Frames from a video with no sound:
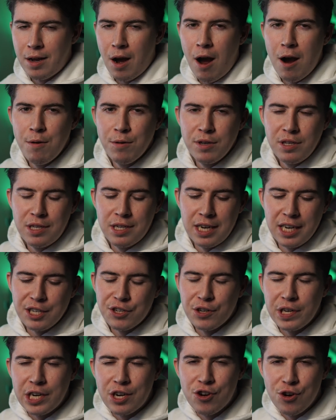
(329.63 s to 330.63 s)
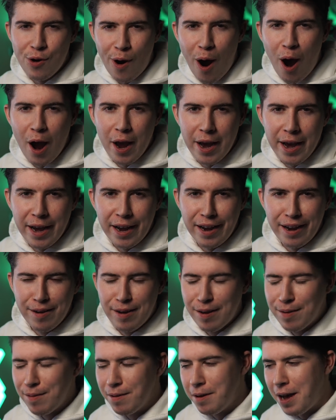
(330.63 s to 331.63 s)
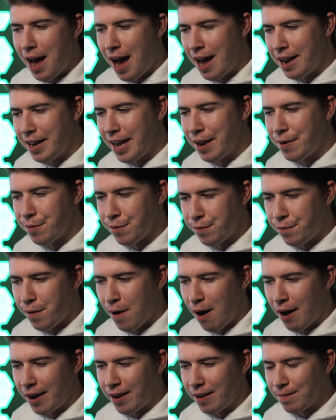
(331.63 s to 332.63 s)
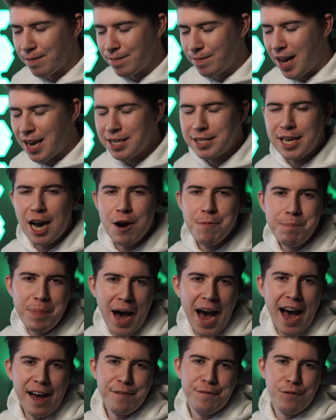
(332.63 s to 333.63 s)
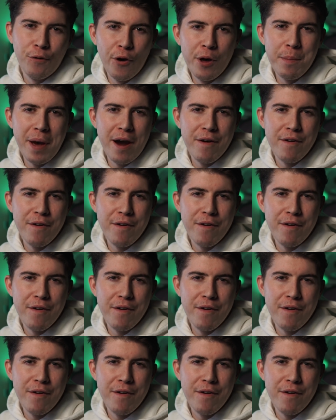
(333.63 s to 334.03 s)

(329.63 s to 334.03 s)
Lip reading: The guy was literally crying at the end of the fight. That's how bad Floyd